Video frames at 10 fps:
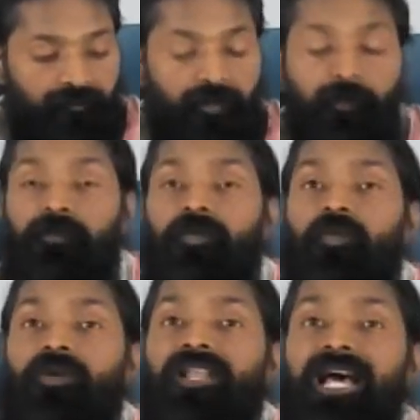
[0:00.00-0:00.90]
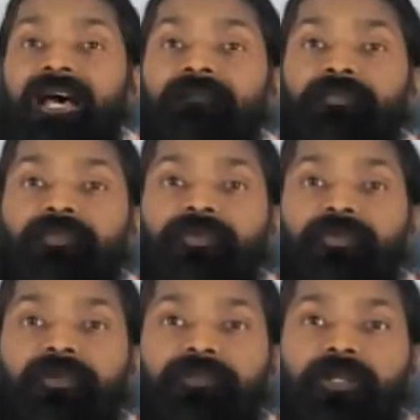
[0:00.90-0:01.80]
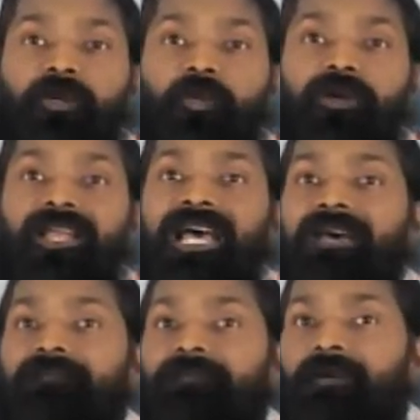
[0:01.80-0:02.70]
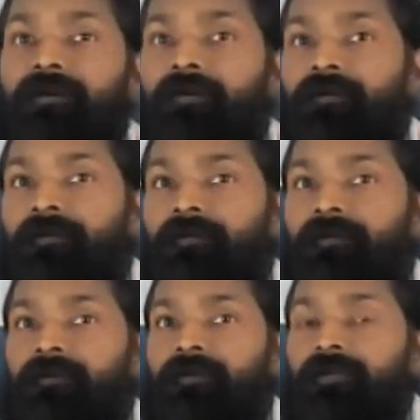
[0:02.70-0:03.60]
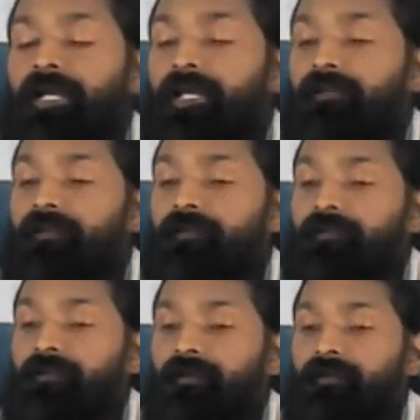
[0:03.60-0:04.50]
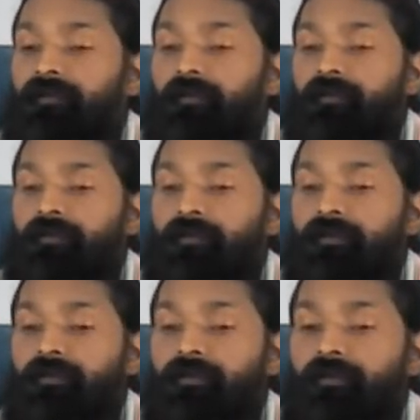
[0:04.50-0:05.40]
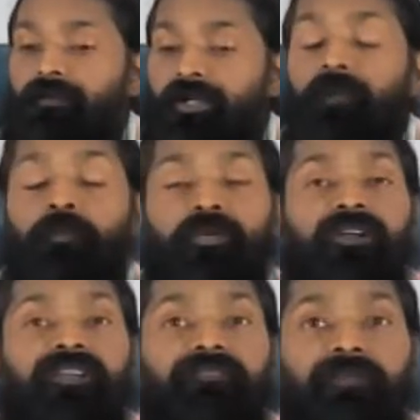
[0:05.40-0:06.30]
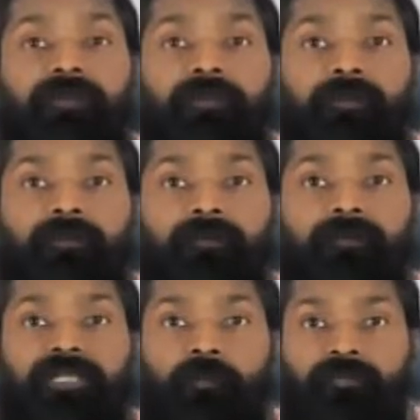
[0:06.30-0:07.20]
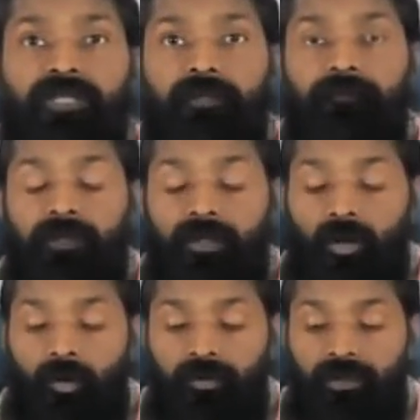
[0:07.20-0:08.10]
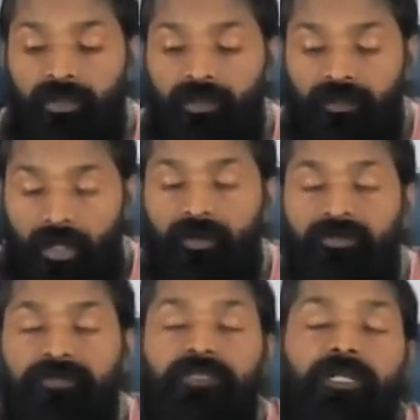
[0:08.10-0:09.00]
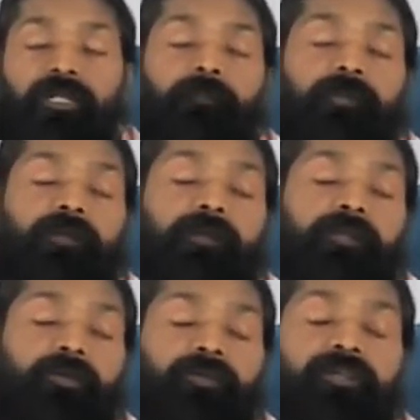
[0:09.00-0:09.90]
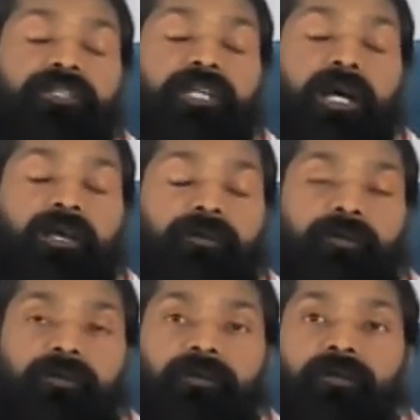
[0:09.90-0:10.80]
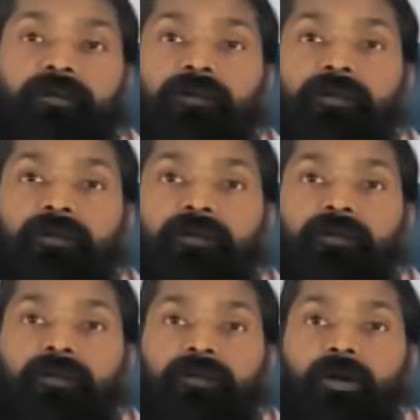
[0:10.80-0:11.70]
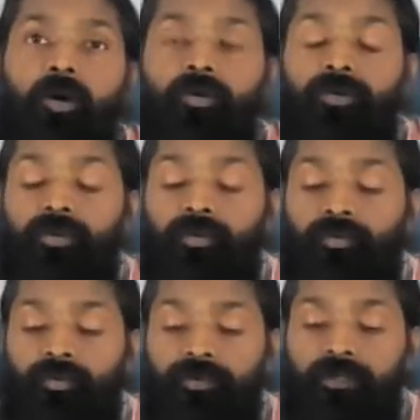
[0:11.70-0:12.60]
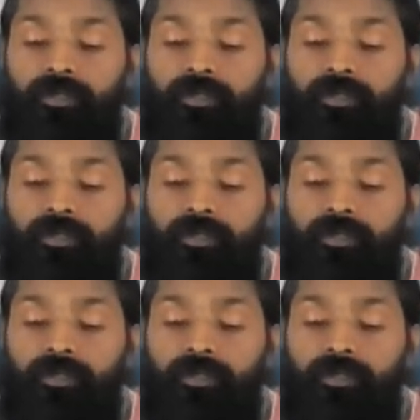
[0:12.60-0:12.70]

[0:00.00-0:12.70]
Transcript: people don't want to have children. They don't want to have any reproductivity. Some of them already lost that ability or desire, or due to